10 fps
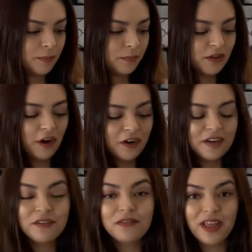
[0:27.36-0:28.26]

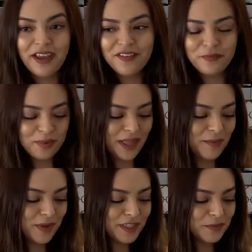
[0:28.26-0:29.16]
Garden of Life
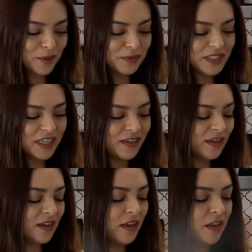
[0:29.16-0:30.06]
plant-based protein.
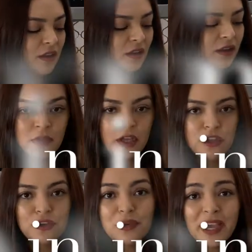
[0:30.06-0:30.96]

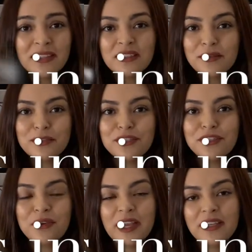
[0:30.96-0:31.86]
You can
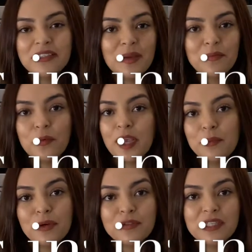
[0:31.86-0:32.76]
substitute any type of whey
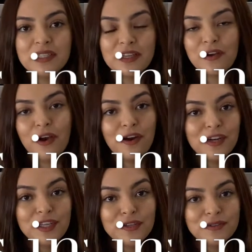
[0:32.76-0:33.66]
protein that you're
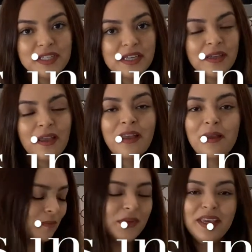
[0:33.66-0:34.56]
already using.
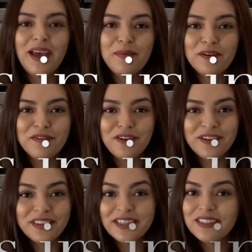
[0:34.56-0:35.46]
Me, I prefer
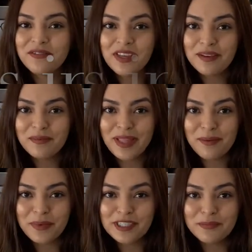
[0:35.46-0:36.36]
this vegan
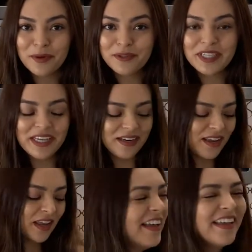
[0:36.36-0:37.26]
plant-based
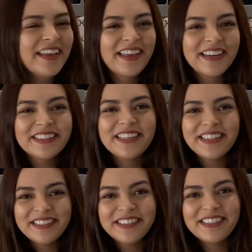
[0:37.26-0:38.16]
protein. It is
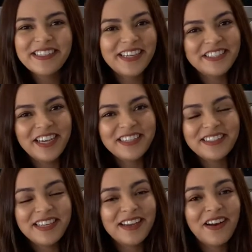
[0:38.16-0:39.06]
easy to digest
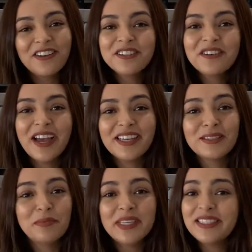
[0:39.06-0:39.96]
and it also
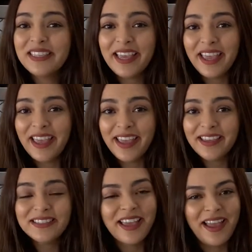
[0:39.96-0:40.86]
has
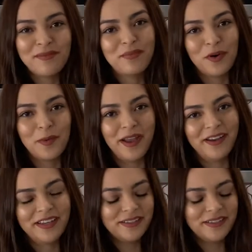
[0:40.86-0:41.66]
BCAAs and probiotics.